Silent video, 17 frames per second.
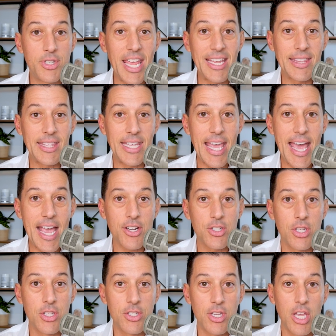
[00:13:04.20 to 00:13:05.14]
take the
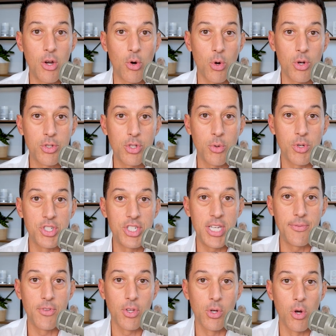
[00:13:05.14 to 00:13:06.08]
actions in order to
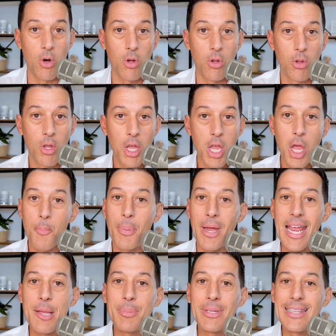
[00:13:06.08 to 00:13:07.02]
achieve the goal.
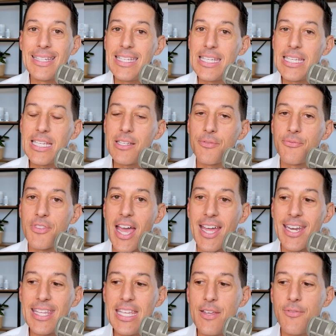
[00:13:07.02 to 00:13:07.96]
But I believe
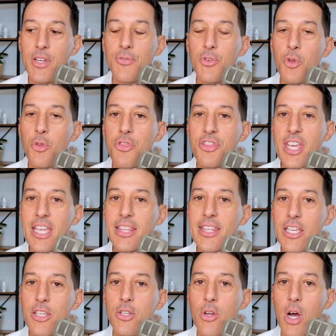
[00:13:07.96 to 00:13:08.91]
that even if you think
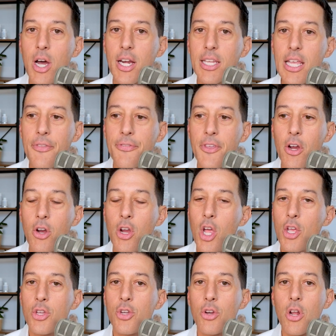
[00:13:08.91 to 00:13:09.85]
that you know how to get there,
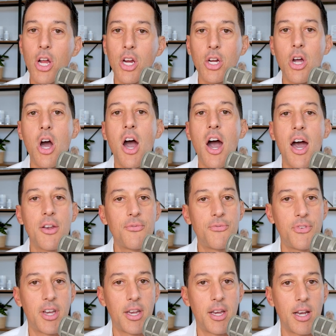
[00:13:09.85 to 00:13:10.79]
you're not
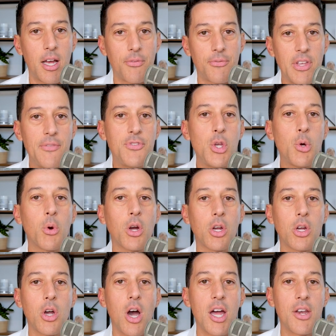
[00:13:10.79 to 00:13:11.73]
confident enough. If you are
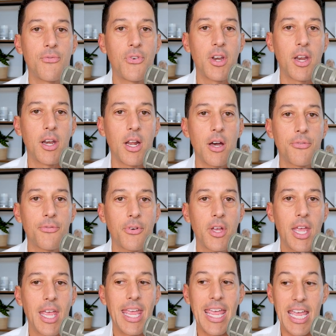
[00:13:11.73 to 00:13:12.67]
confident enough
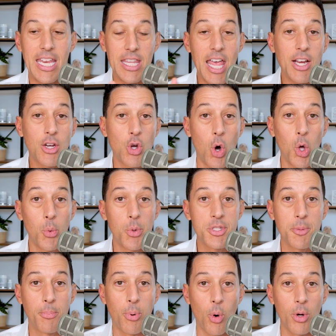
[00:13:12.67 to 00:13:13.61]
and that goal
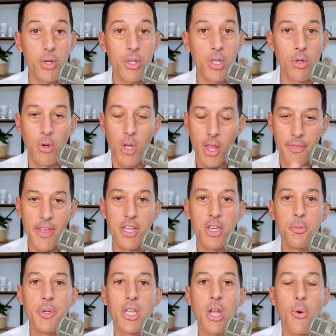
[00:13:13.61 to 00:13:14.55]
was important to you, then
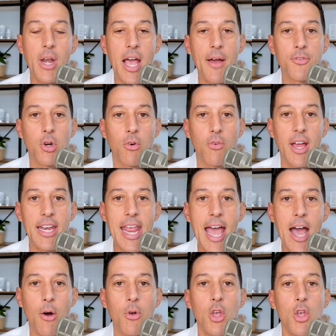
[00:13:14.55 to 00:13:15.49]
you'd be going after it right
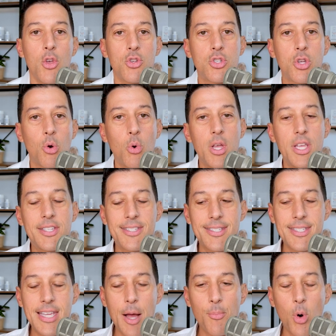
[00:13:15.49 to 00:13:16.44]
now. So it's
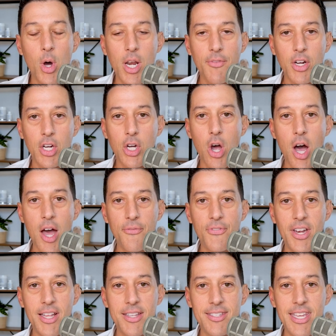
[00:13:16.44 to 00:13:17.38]
somewhat of a
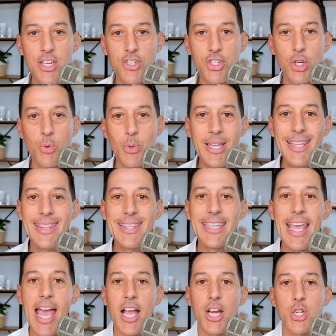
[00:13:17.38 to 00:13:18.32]
confidence issue in
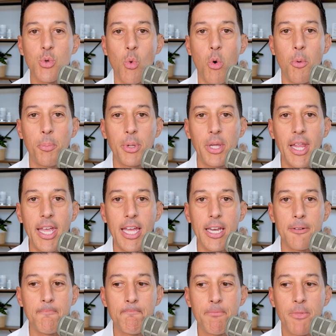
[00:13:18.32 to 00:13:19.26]
the actual
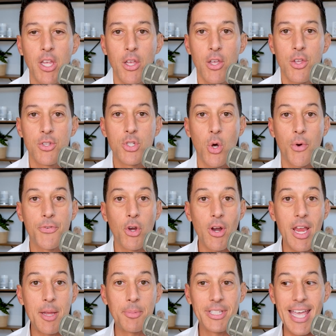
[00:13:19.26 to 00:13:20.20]
plan. So if
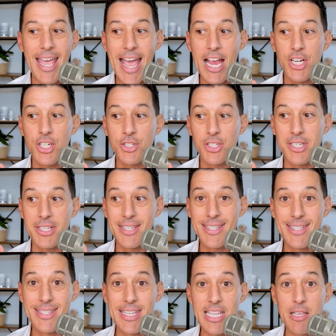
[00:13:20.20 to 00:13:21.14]
you're able to actually
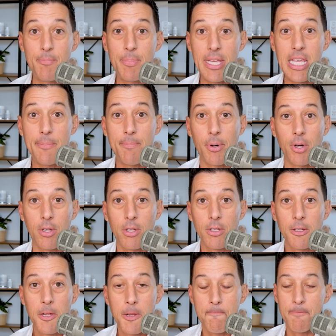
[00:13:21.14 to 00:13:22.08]
see
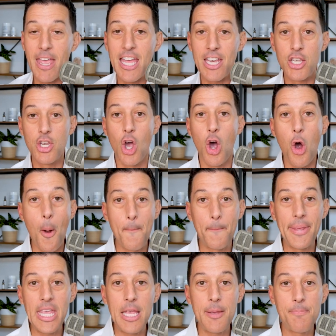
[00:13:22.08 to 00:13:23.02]
people and know
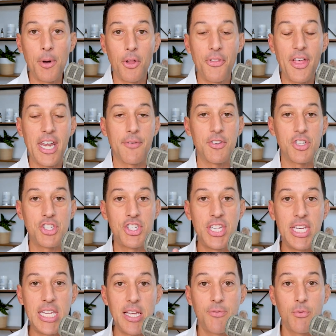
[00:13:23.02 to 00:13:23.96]
people that have
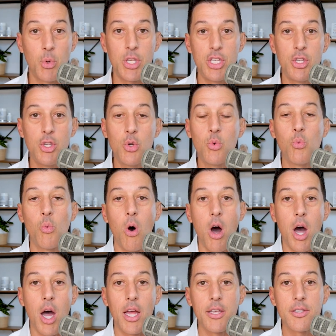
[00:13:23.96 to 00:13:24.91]
achieved what you
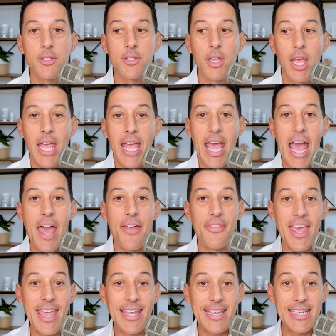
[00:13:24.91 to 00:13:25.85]
want
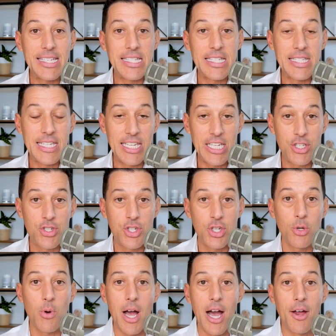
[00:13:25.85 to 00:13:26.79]
and they can teach
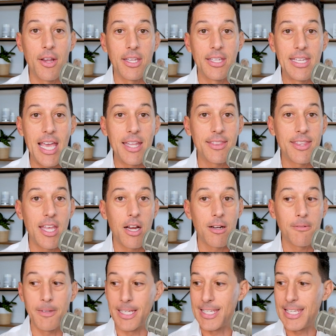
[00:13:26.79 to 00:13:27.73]
you how to get
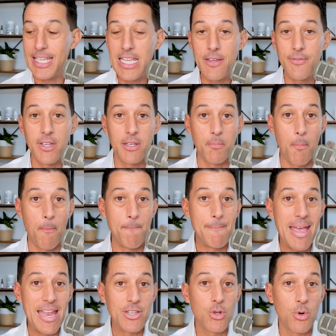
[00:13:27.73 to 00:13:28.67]
there, like even
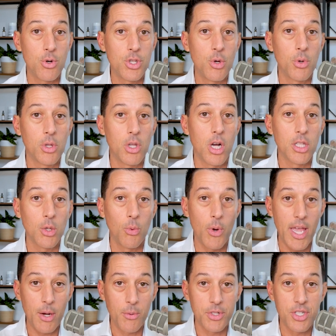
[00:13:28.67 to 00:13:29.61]
mentor you along the
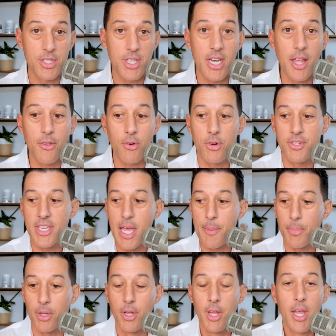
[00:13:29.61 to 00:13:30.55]
way, which is another
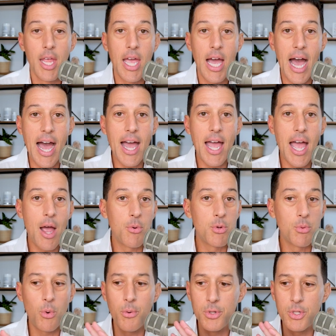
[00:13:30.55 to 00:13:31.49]
example.
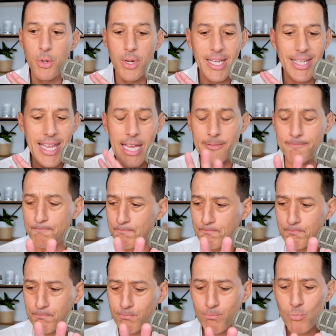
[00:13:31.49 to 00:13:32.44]
We were doing, again,
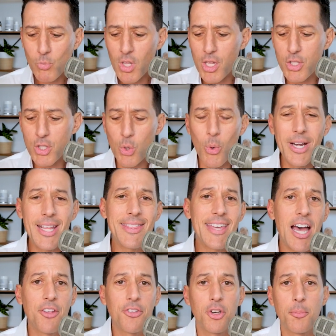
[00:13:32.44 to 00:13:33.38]

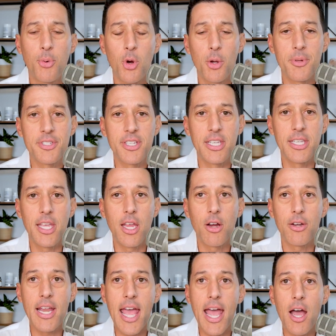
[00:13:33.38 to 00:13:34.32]
20,000 appointments a
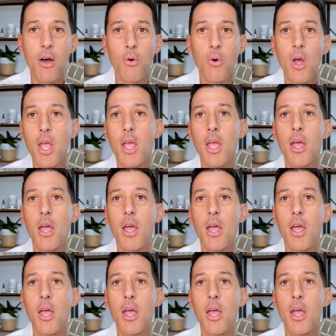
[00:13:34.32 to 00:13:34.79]
year now.